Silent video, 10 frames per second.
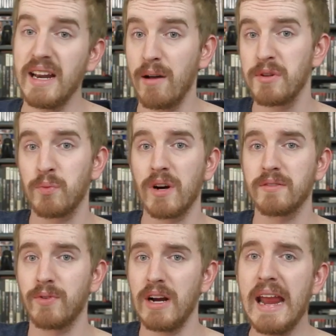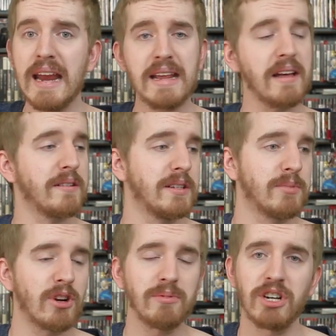not how it's worked for any other
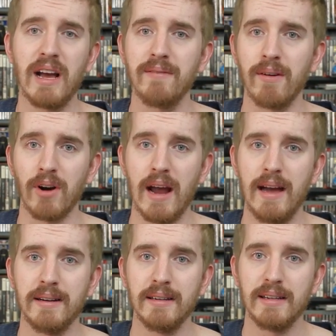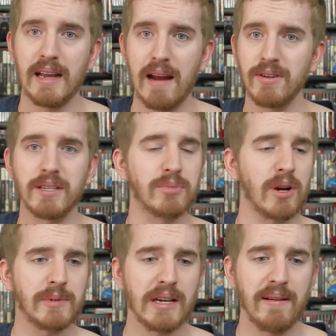subscription I've ever had. Every
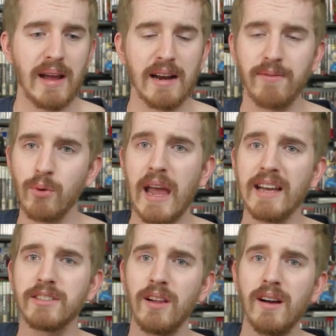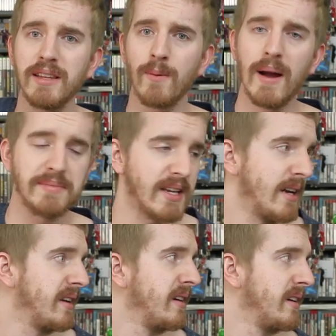subscription I've had, if you cancel on their
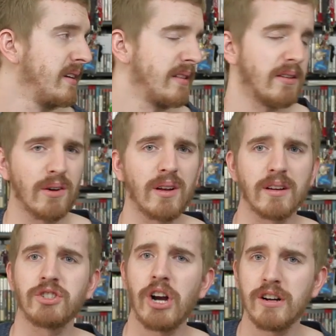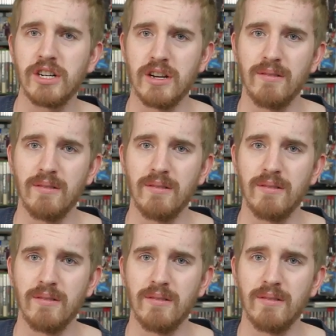website, they're no longer charging